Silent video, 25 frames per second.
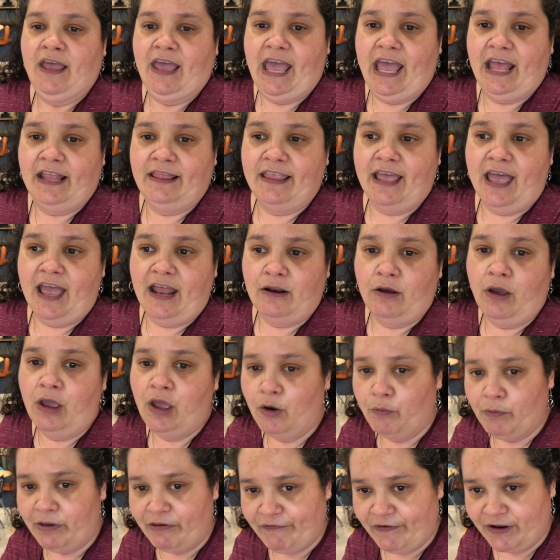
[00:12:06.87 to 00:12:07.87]
And
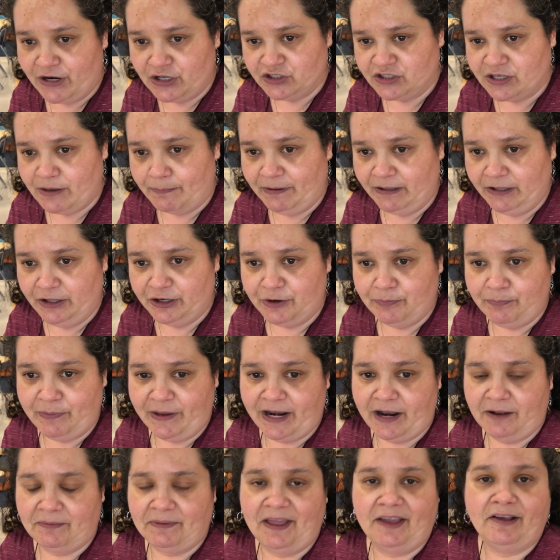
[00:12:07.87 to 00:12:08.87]
then we finished up a little
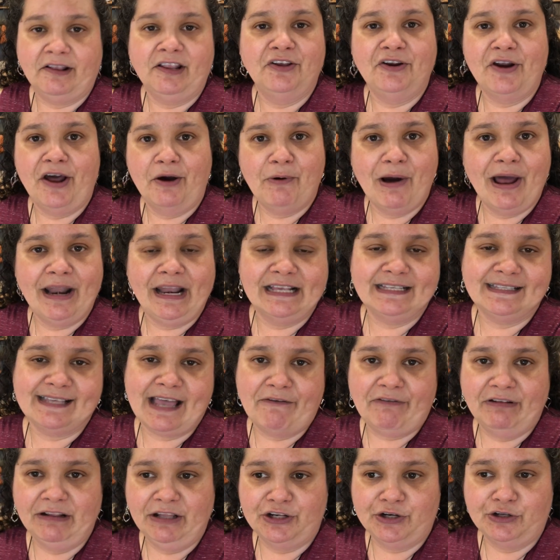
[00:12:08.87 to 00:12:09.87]
bit. I'm like, you know what? Let's
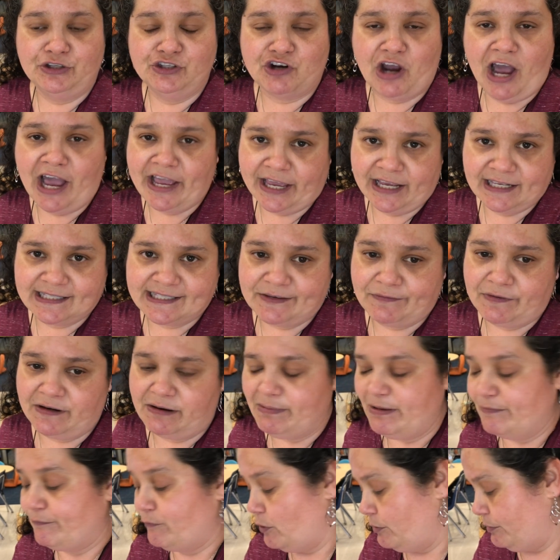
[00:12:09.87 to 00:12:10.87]
have a little drawing activity
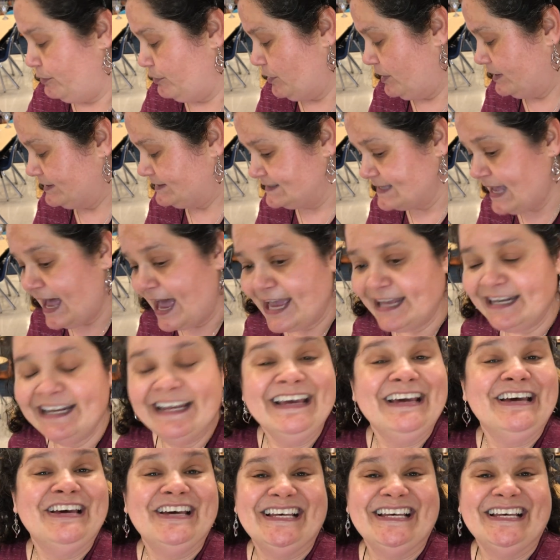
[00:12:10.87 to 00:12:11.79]
before we go outside.